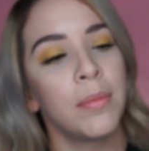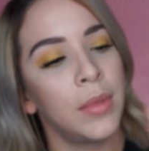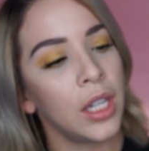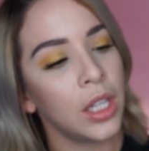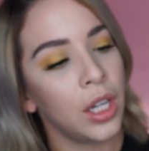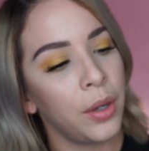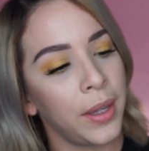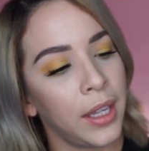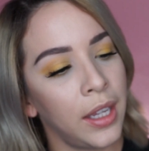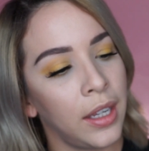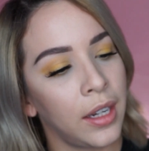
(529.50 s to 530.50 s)
I'm gonna go
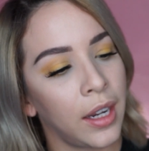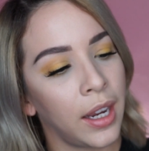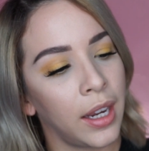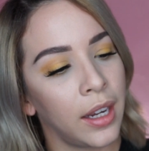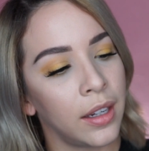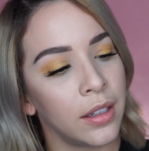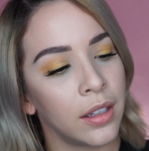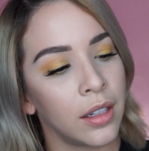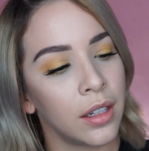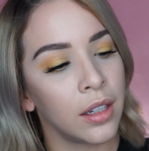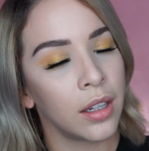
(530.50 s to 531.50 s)
in
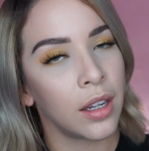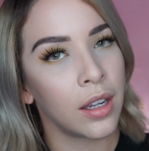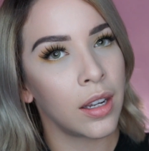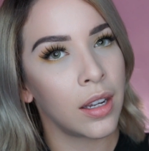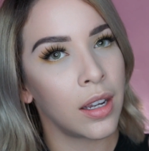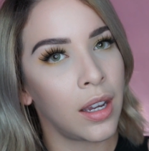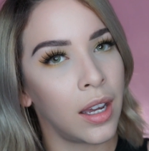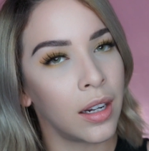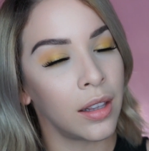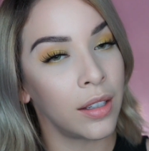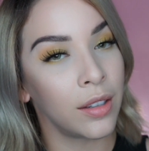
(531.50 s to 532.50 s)
and
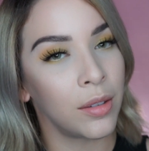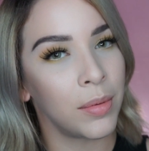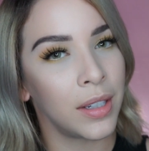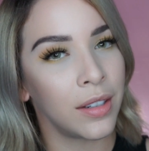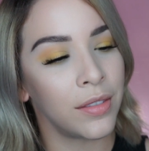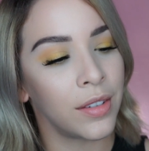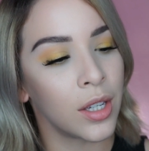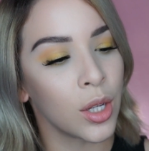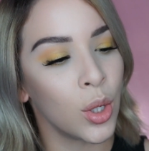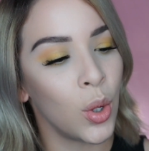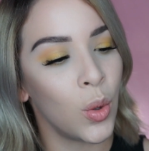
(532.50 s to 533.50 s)
add a little bit
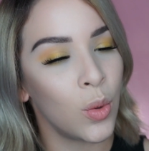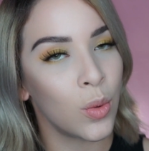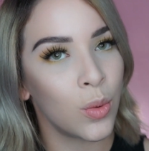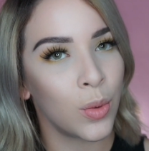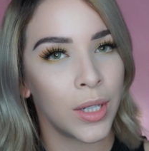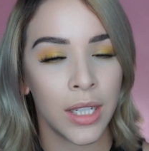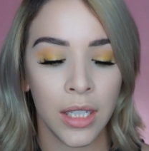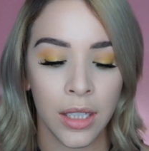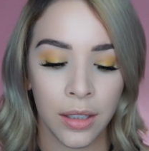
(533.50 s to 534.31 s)
of gold.